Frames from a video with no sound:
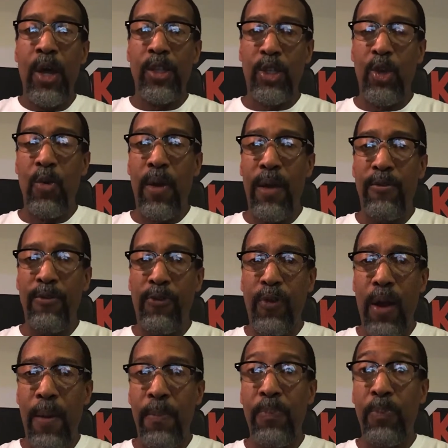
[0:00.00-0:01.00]
to and
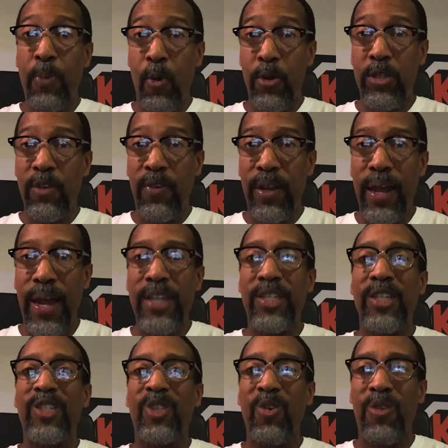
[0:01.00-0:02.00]
from boards of
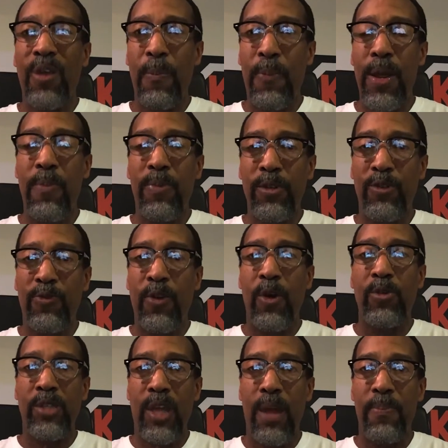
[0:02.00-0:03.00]
elections so that people's
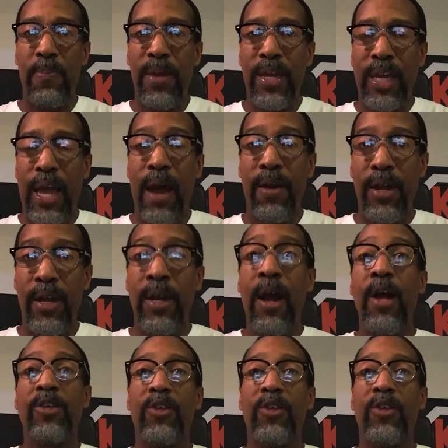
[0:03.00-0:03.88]
votes can be counted